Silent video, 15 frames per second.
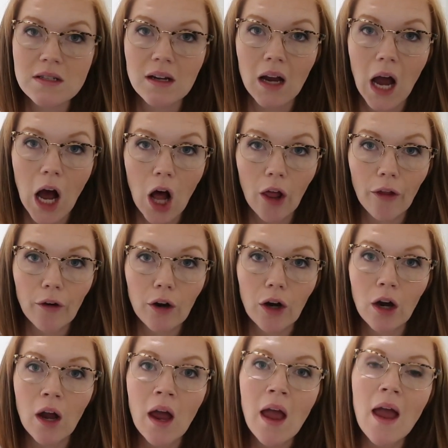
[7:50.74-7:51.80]
to
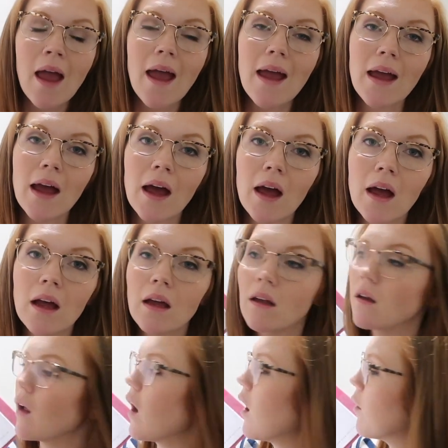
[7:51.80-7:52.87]
color
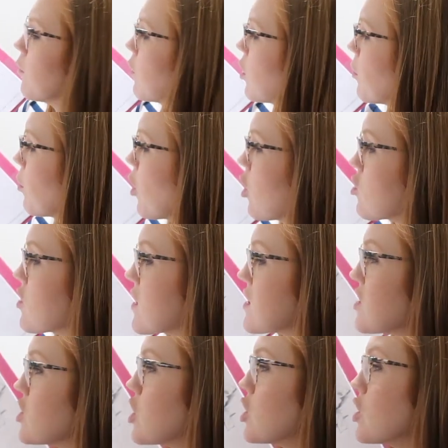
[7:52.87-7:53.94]
and little
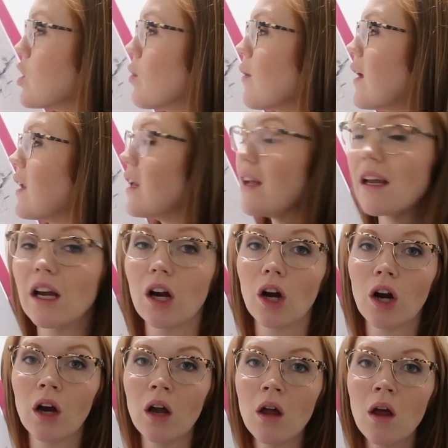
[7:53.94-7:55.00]
projects to do in
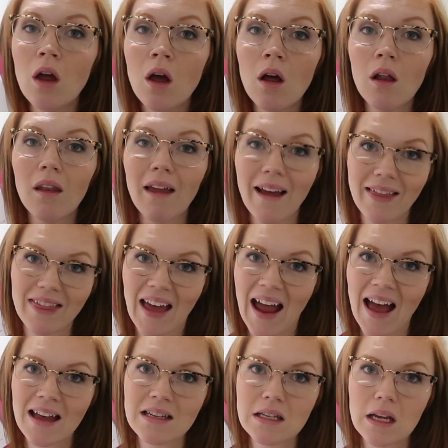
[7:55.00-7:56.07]
here like
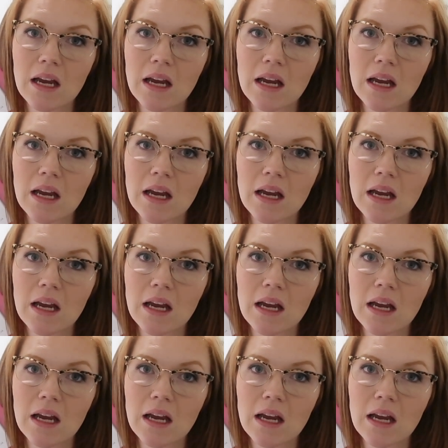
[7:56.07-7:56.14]
that.